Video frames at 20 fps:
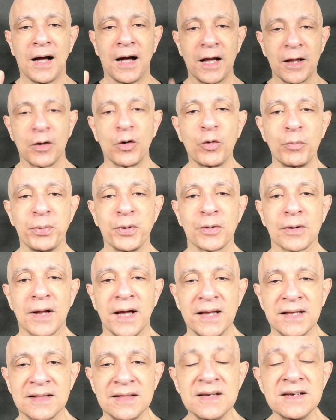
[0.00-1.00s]
I hope you
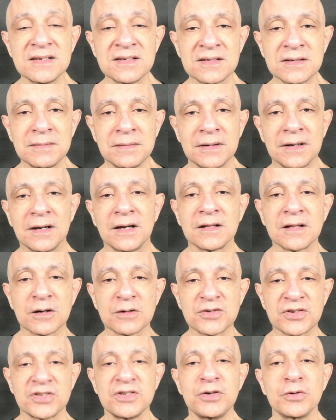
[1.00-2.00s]
like this, and
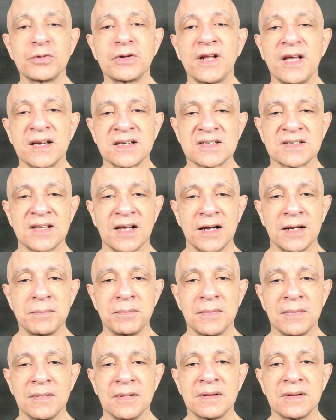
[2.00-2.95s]
I'll see you next time.